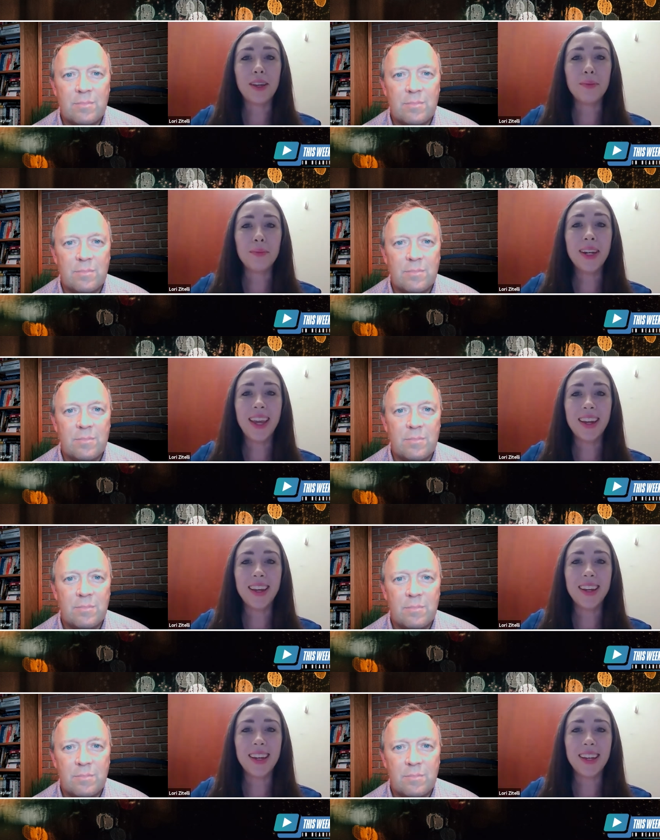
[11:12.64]
Speaker 1: and mitigate
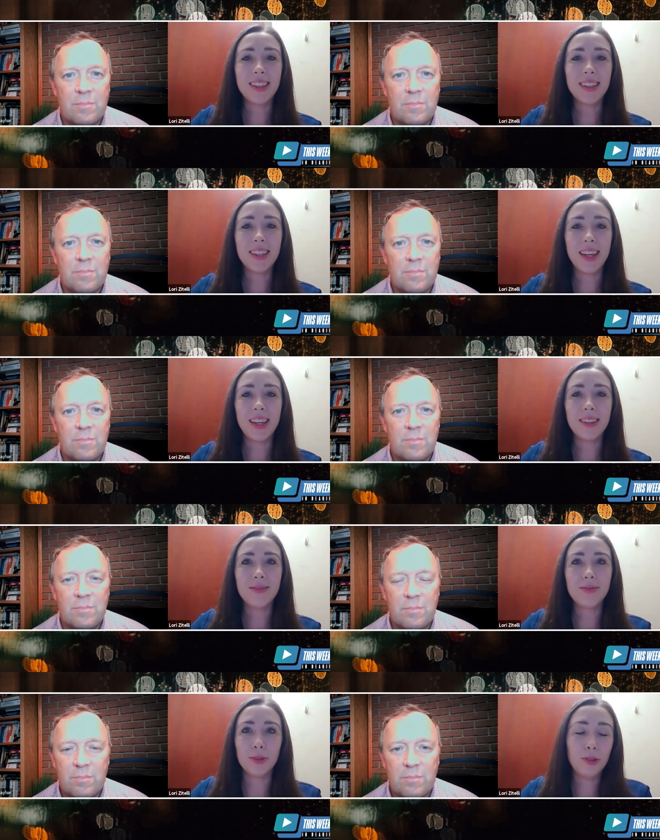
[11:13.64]
it it it
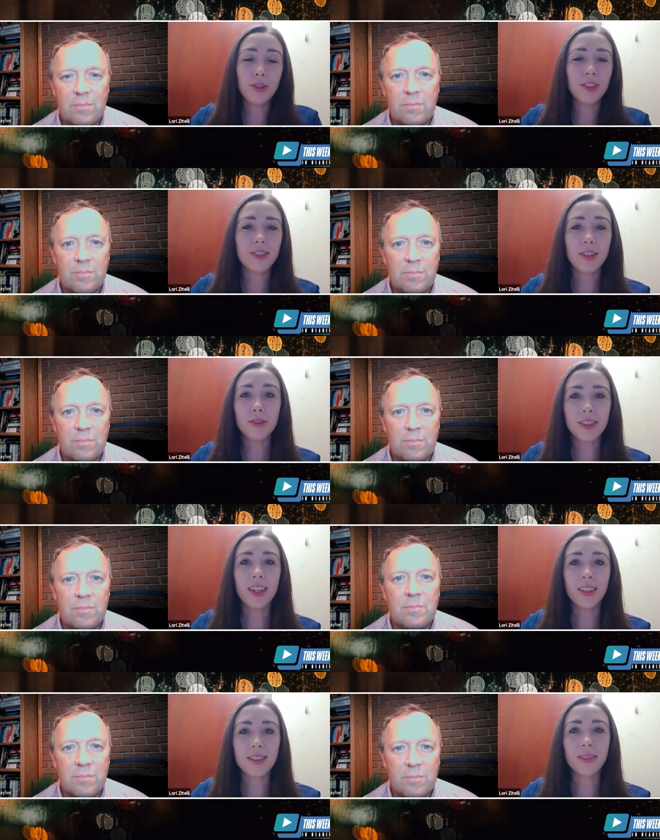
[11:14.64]
reduces those
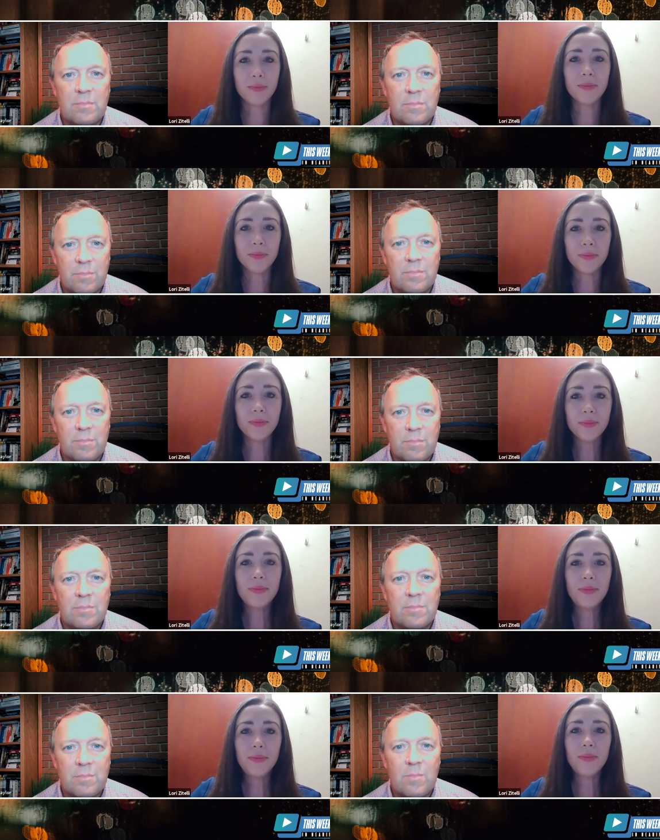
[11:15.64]
things
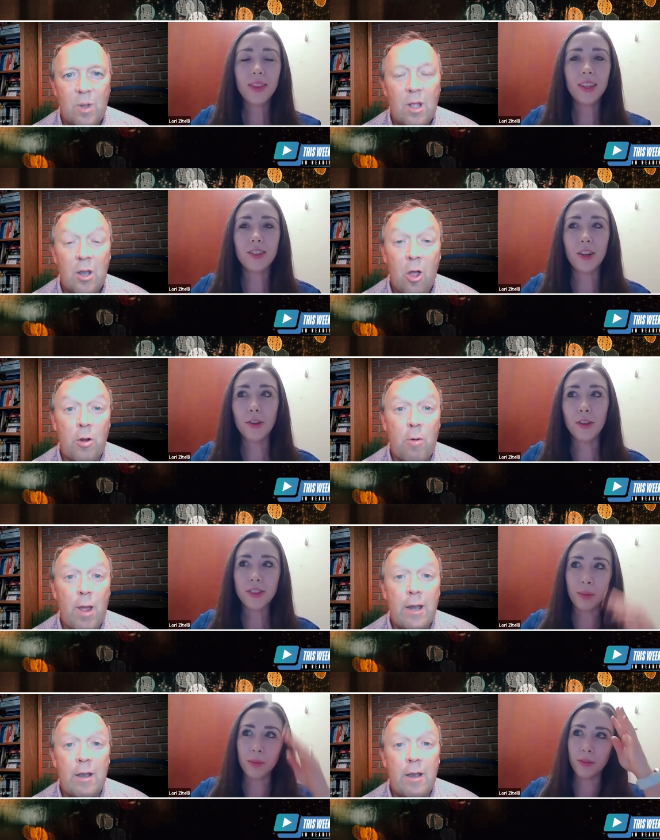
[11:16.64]
so yeah, you're
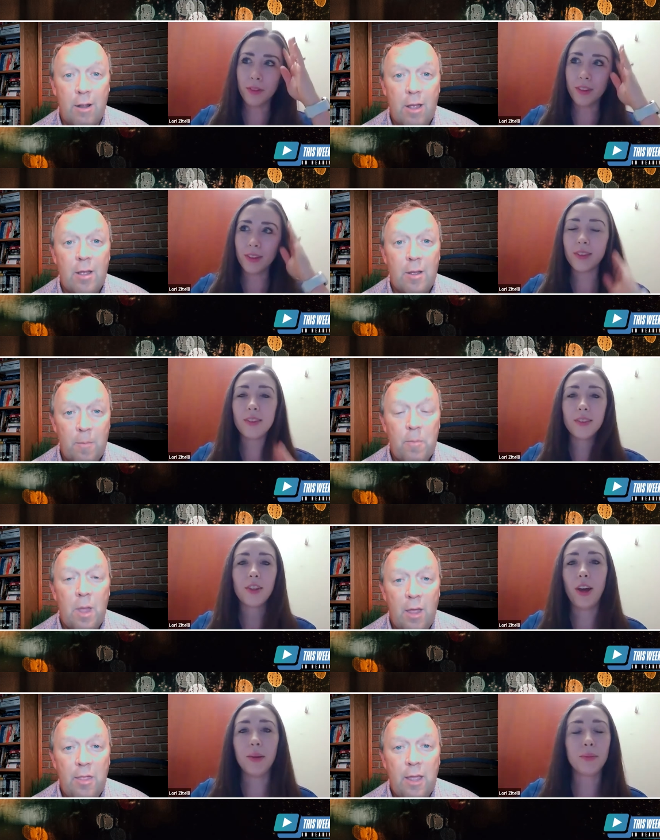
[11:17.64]
right and
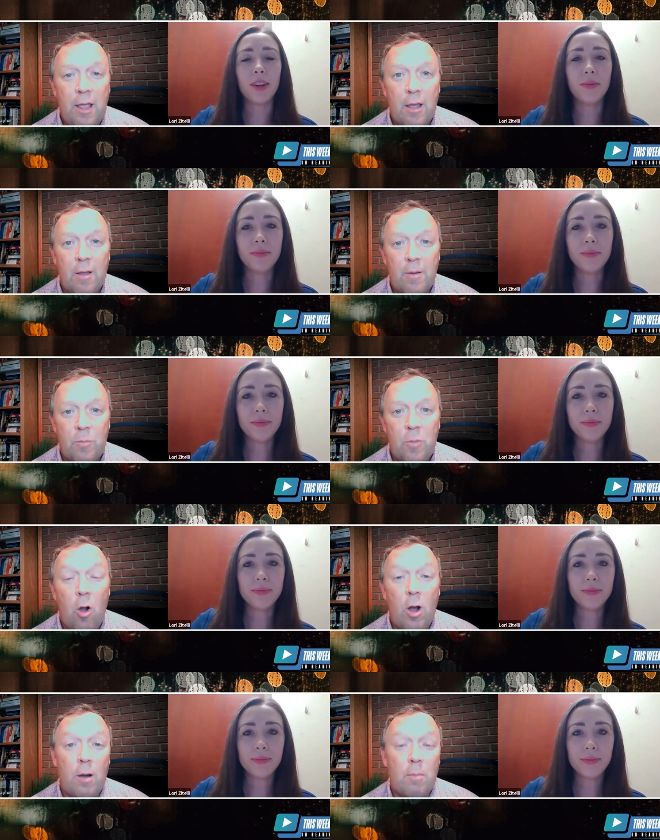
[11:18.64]
Speaker 2: go ahead think, i'm sorry no,
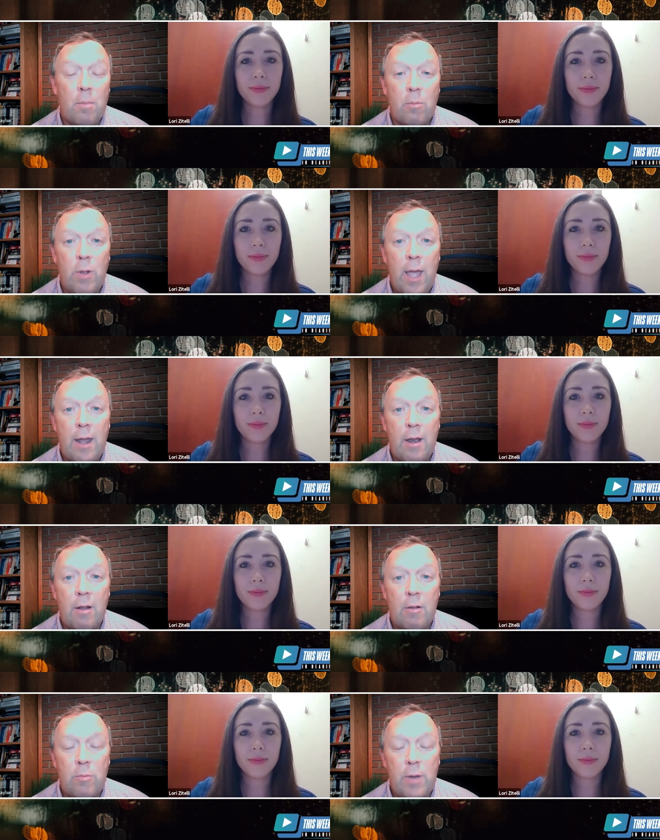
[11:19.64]
um, we had
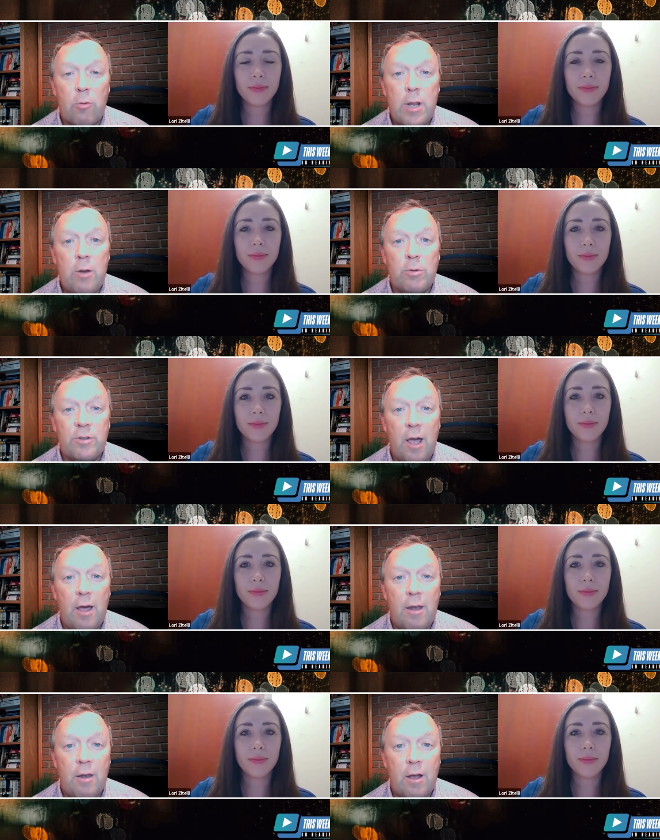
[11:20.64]
a Nick Reed was
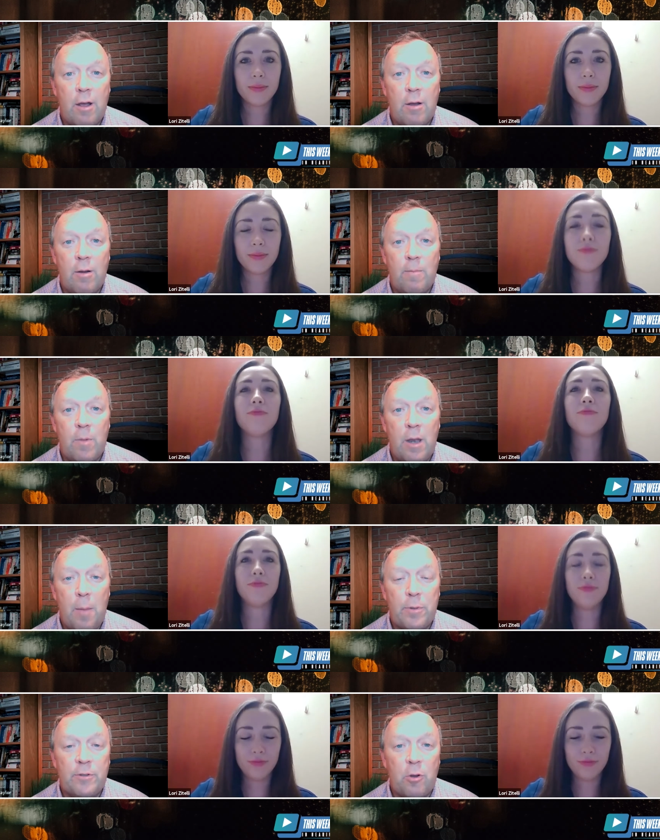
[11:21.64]
on uh, an mm-hmm.
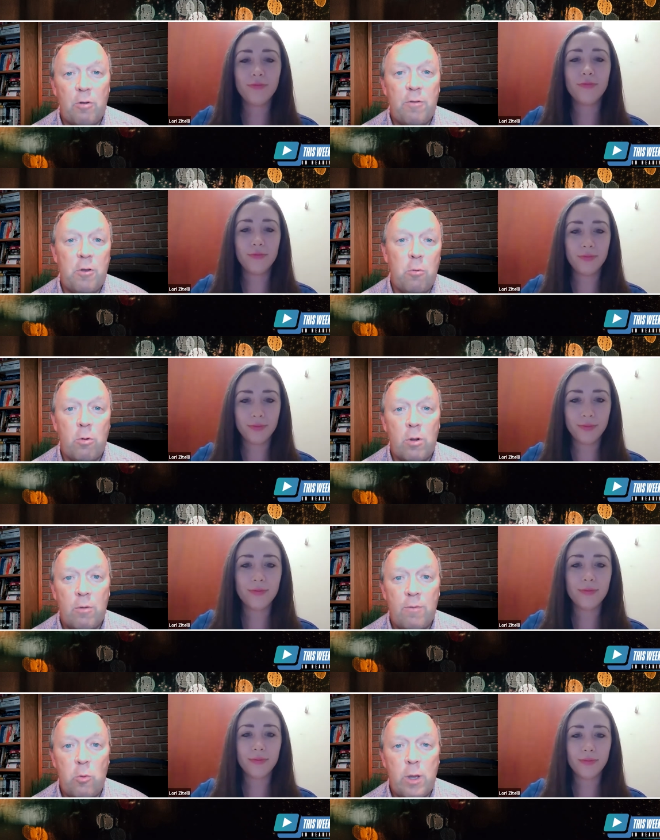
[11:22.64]
episode a few
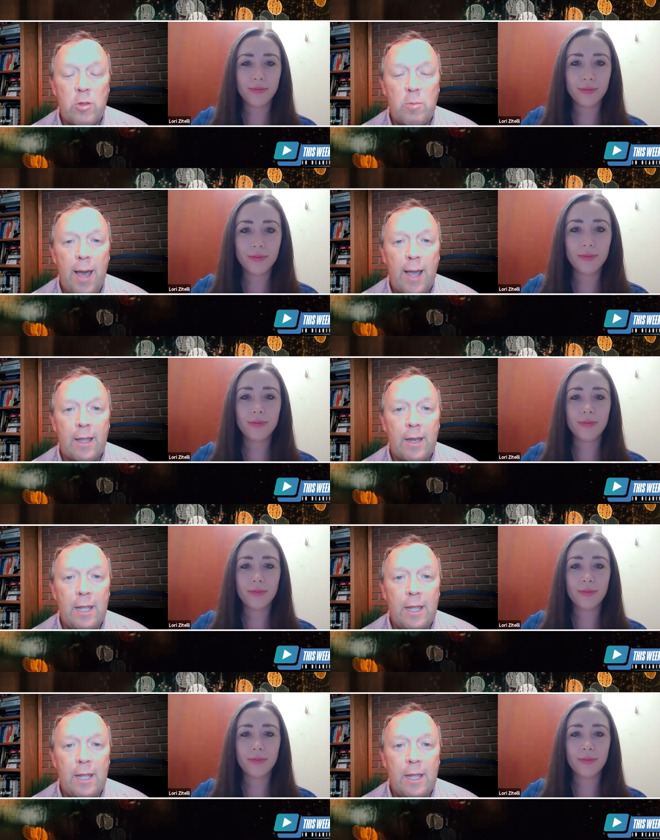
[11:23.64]
a few weeks back, and